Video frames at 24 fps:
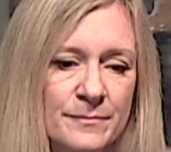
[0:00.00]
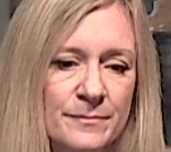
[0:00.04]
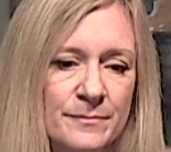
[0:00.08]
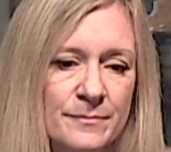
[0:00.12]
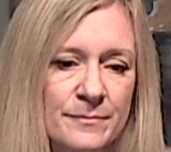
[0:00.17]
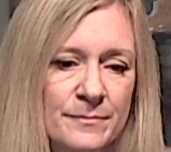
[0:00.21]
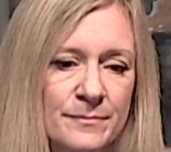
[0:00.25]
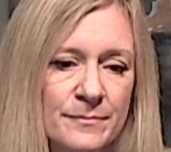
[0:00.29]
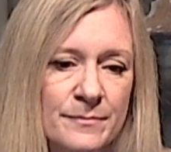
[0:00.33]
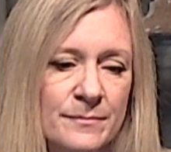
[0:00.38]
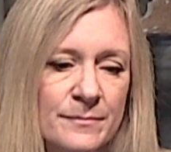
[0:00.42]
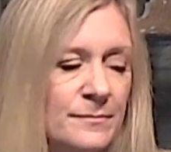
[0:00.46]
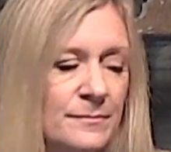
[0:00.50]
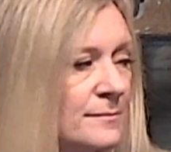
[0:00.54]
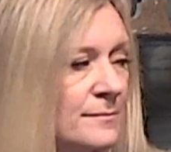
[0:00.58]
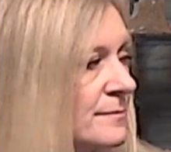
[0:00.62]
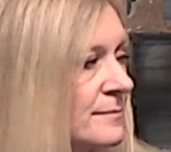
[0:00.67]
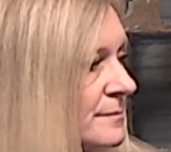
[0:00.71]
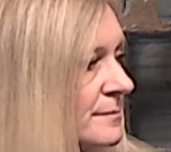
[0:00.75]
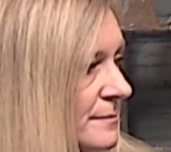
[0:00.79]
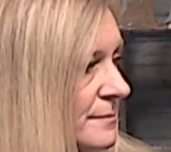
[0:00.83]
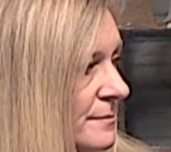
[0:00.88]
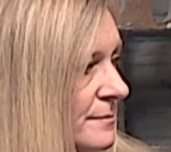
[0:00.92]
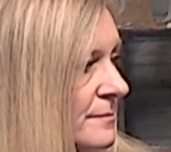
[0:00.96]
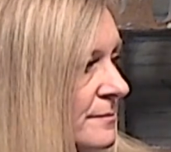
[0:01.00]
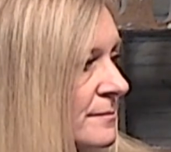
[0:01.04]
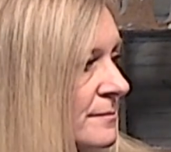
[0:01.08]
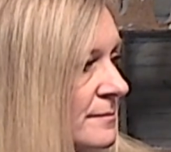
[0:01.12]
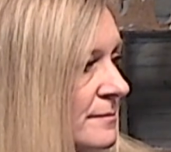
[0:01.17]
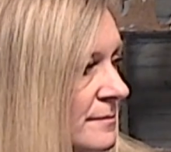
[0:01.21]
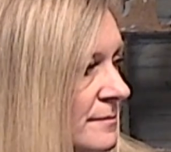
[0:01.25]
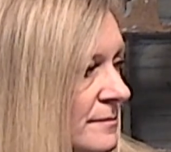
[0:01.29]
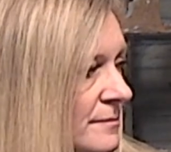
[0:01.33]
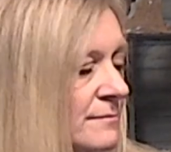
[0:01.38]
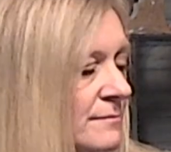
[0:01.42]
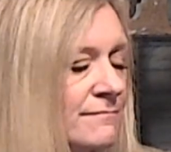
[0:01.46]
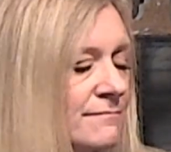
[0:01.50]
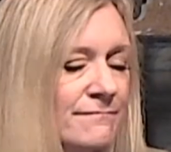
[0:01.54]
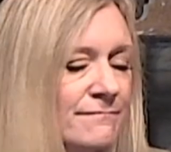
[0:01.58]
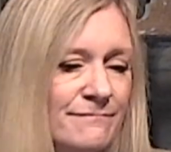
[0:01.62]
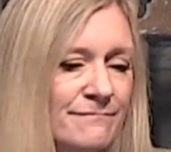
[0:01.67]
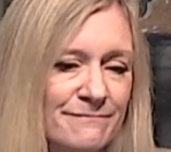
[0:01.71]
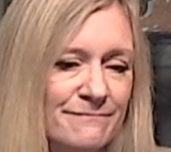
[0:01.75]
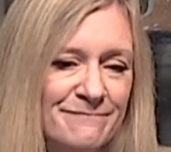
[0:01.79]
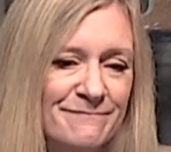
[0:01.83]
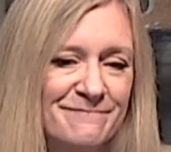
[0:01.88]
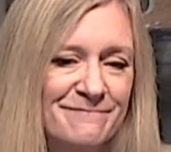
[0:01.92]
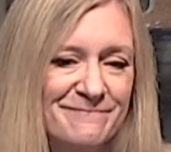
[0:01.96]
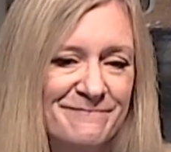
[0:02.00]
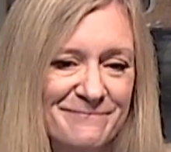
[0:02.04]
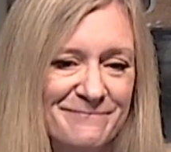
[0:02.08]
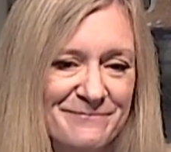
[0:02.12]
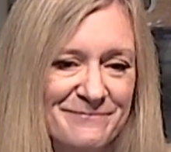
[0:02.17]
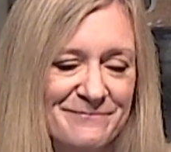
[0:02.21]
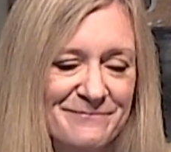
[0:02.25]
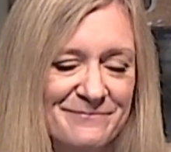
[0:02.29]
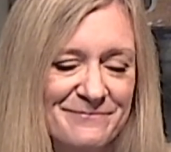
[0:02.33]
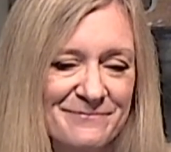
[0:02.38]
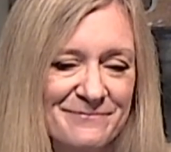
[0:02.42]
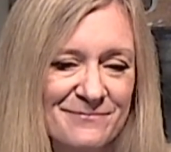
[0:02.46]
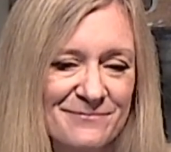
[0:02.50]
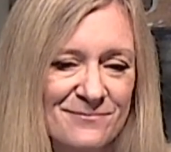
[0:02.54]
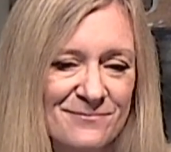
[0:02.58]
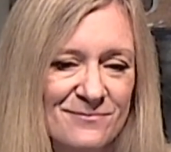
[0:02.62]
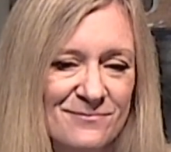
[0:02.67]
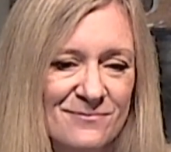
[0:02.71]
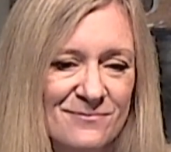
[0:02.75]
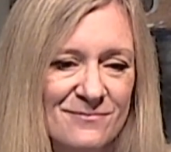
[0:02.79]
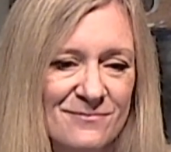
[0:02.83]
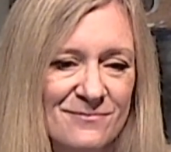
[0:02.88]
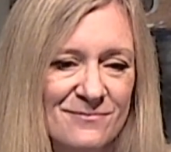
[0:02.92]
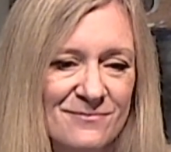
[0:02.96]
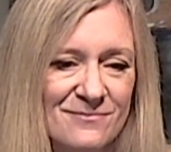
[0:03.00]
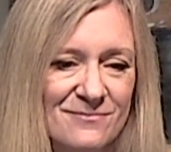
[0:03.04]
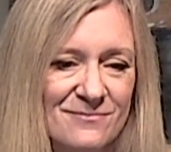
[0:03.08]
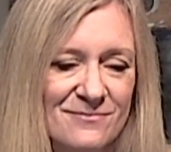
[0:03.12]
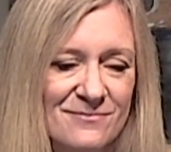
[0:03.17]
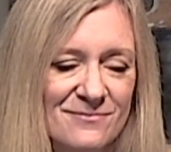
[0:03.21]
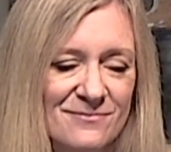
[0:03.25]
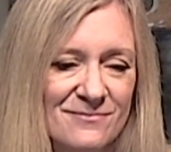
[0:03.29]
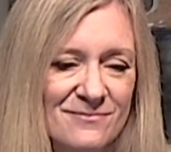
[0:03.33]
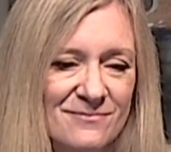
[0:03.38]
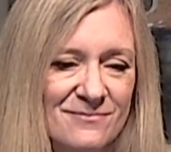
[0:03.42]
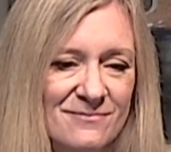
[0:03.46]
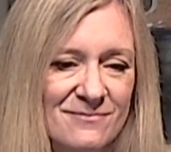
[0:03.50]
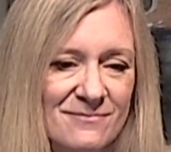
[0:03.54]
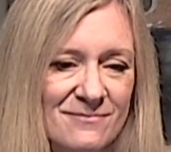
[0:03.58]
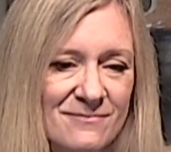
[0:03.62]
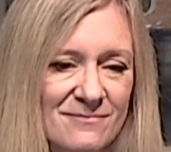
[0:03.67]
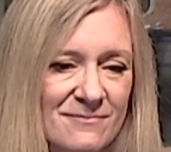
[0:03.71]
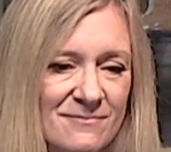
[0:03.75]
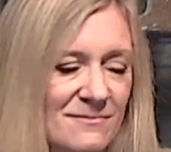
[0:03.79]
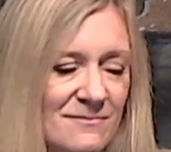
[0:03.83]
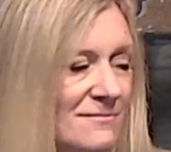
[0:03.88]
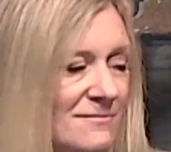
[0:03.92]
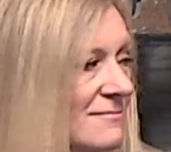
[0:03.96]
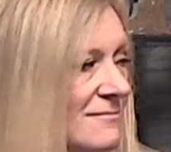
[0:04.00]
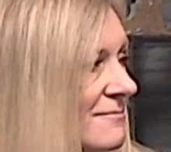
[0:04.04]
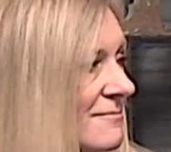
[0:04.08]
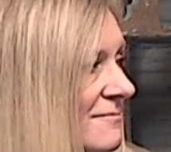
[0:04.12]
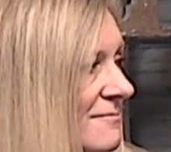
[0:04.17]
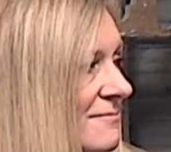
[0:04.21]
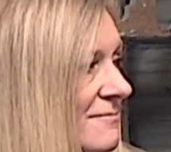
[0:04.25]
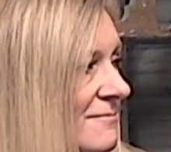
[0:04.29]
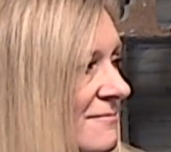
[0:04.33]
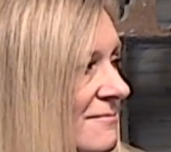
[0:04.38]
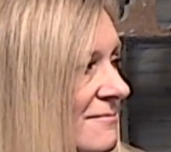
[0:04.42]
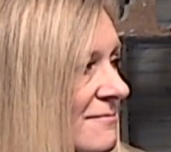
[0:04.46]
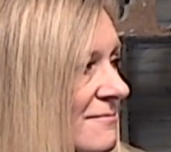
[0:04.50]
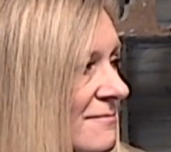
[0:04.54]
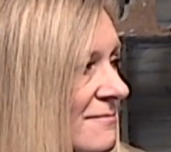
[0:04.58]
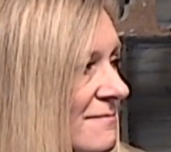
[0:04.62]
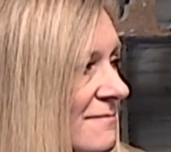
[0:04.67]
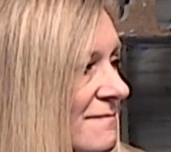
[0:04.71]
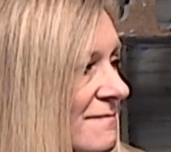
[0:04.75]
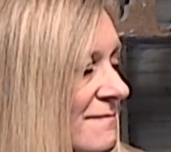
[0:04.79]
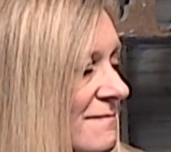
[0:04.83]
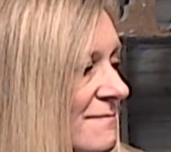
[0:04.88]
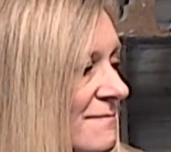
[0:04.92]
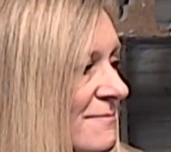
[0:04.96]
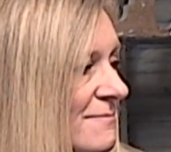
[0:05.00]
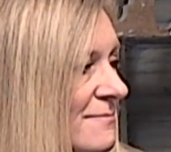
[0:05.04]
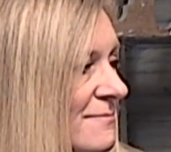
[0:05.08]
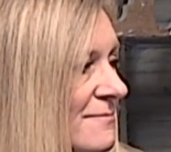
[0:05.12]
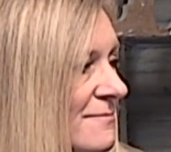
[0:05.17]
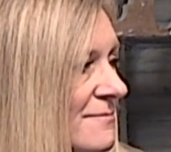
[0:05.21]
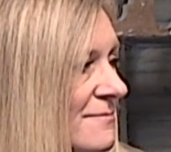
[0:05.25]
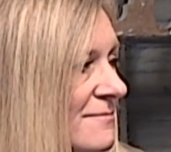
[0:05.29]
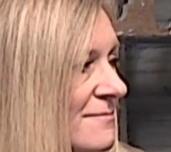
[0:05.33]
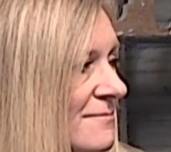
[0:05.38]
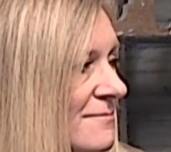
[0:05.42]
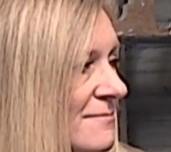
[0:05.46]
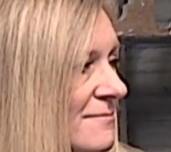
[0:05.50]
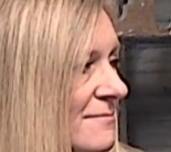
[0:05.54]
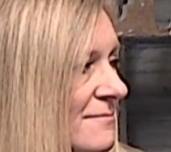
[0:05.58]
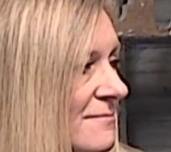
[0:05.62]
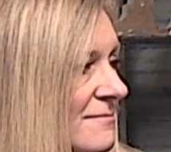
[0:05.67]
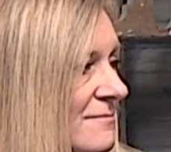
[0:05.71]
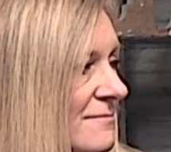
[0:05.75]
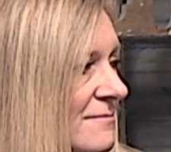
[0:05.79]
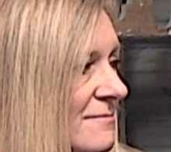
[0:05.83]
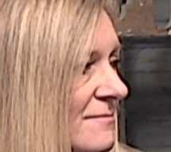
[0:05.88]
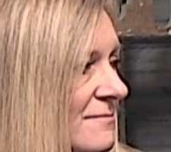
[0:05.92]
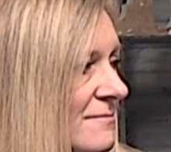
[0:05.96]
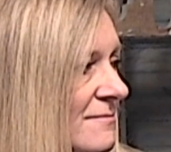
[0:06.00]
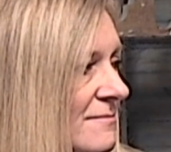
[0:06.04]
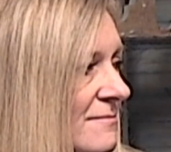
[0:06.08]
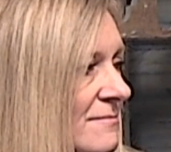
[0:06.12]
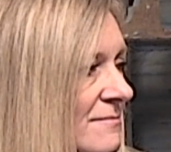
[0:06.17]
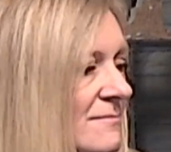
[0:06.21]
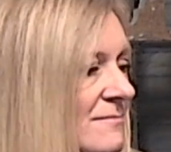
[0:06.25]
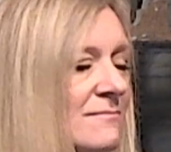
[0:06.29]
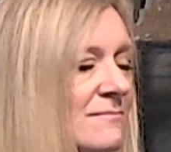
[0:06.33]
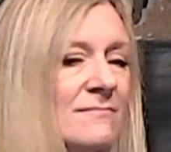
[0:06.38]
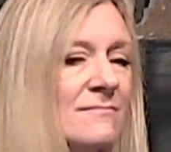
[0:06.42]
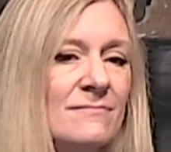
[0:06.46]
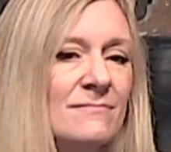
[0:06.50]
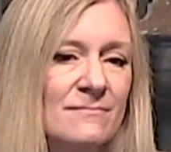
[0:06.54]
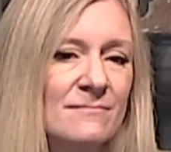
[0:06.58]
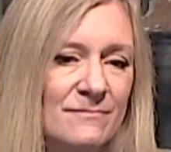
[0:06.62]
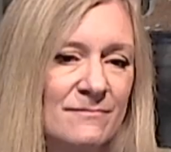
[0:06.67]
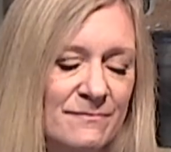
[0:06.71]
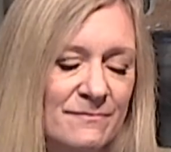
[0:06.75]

(silent)